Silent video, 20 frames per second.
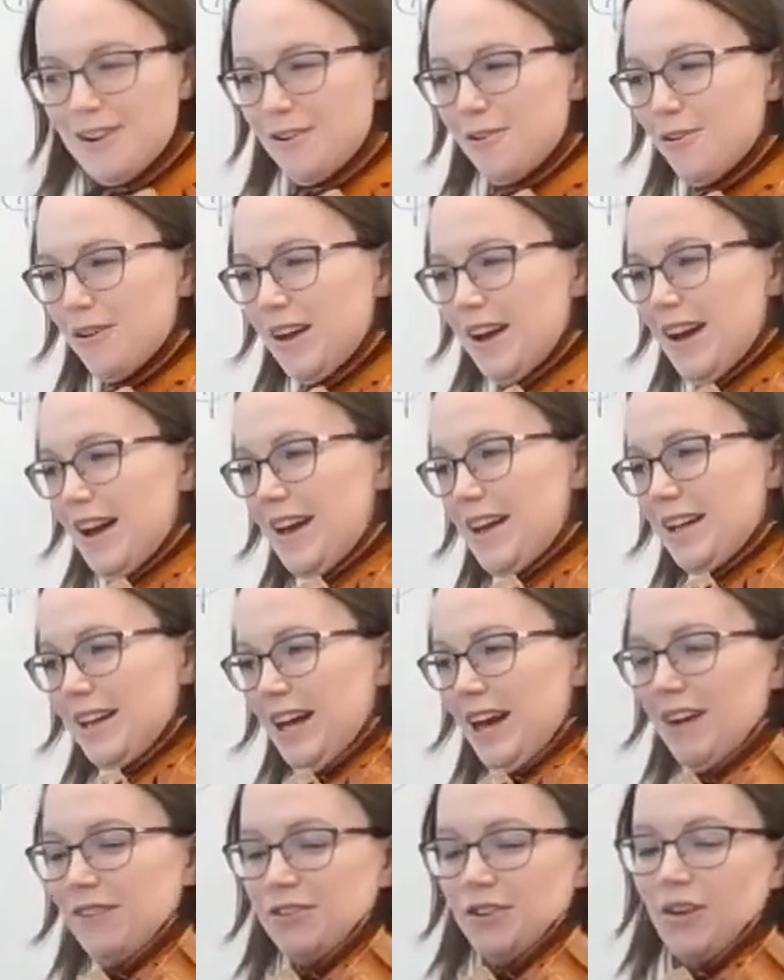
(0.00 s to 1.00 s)
Okay, and you
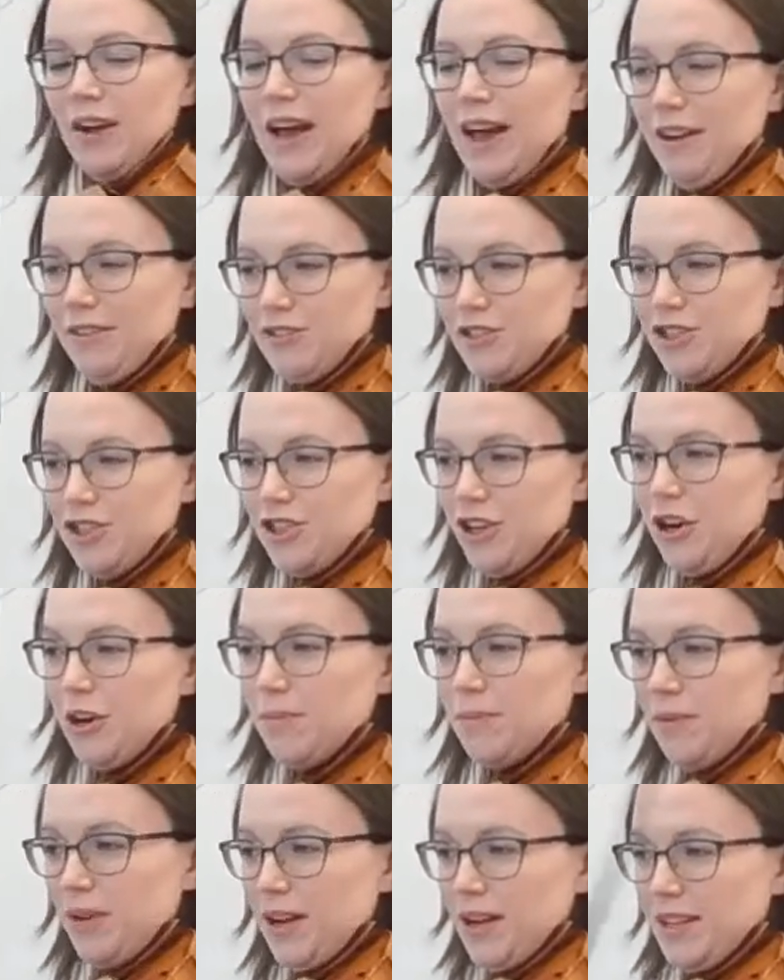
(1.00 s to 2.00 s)
have your F
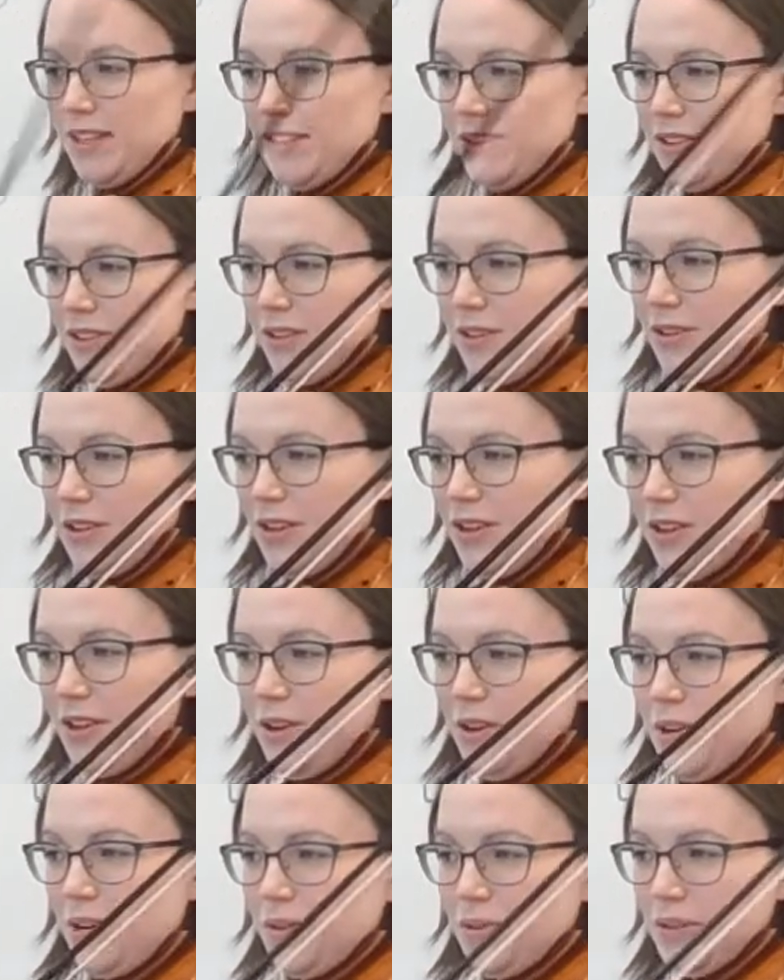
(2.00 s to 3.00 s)
sharp ready. So
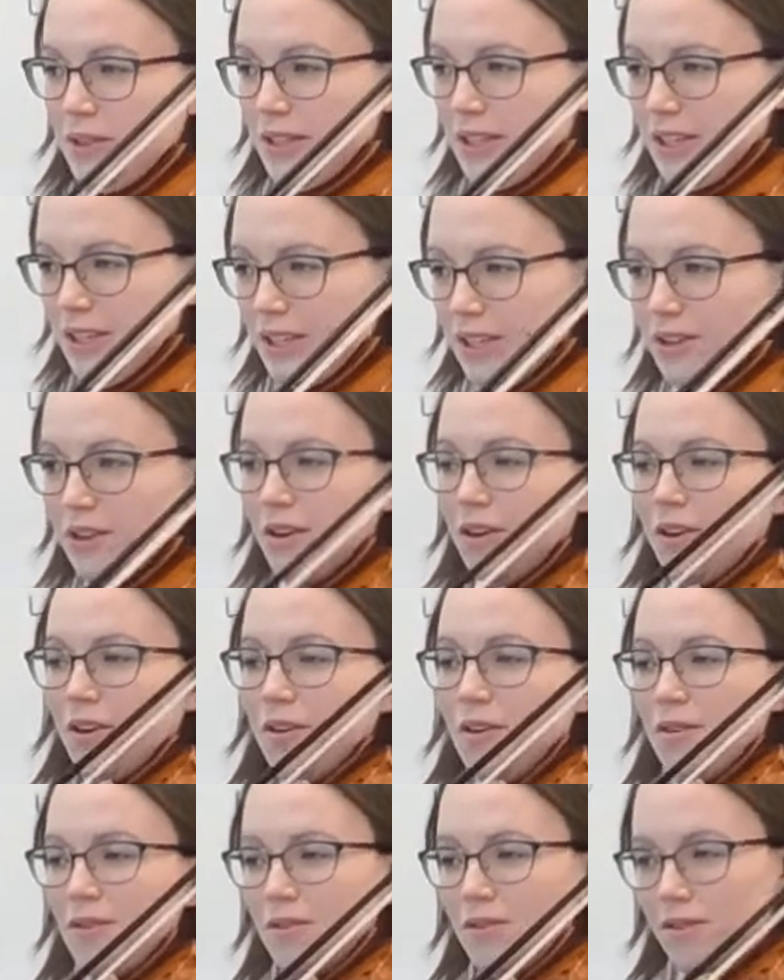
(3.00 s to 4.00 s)
here we
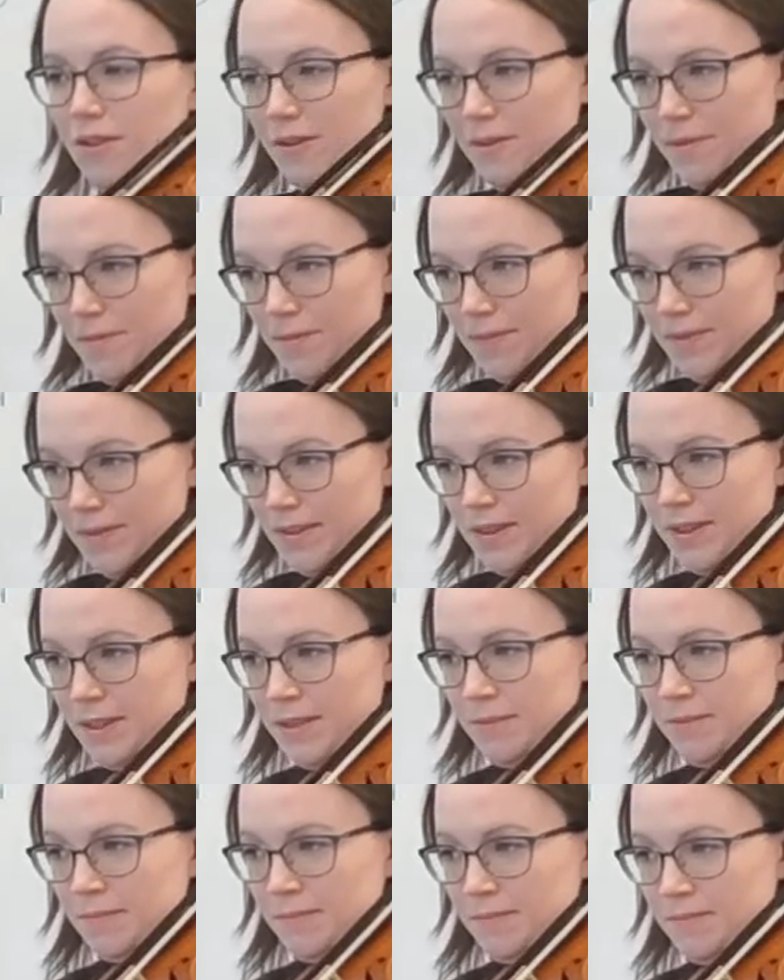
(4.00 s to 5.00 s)
go.
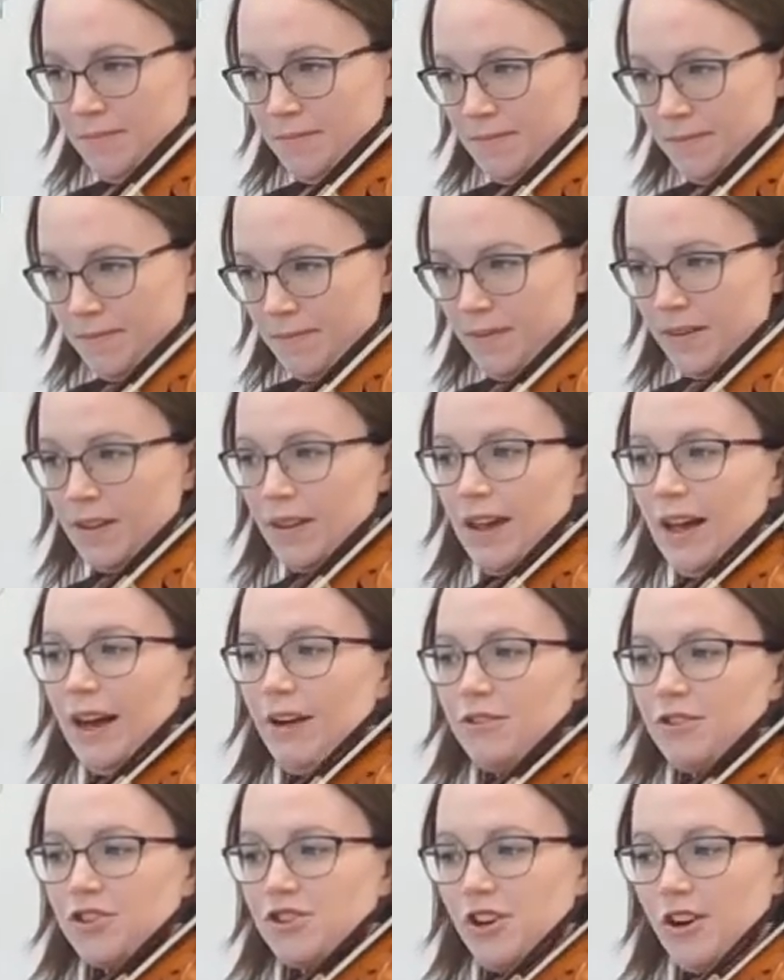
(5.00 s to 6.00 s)

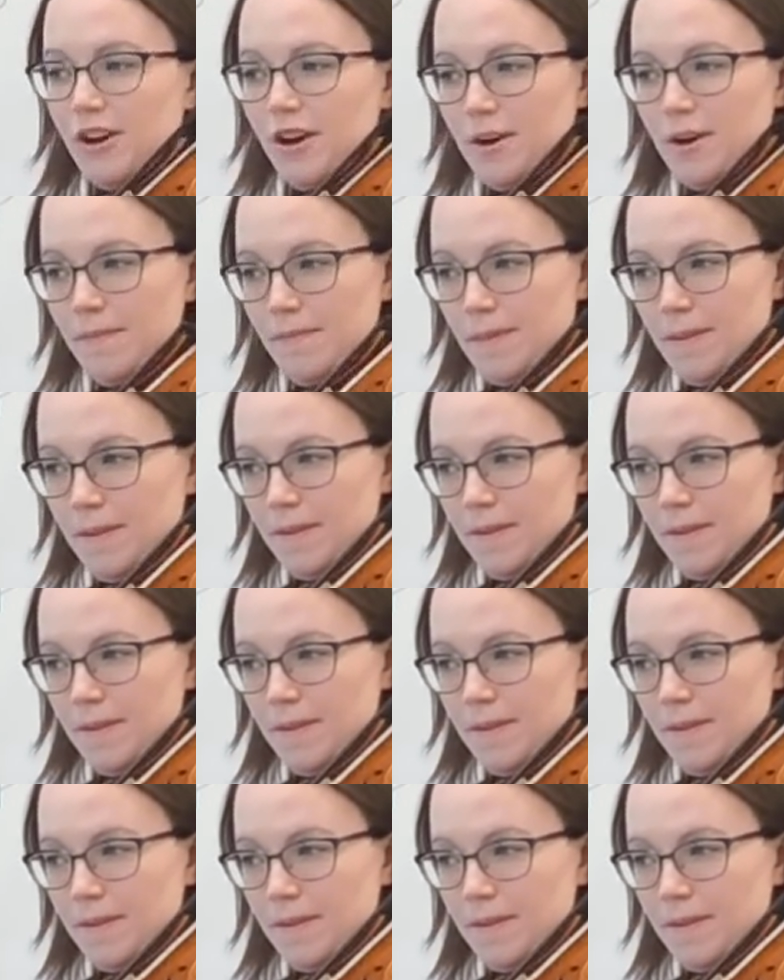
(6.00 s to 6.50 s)
F sharp.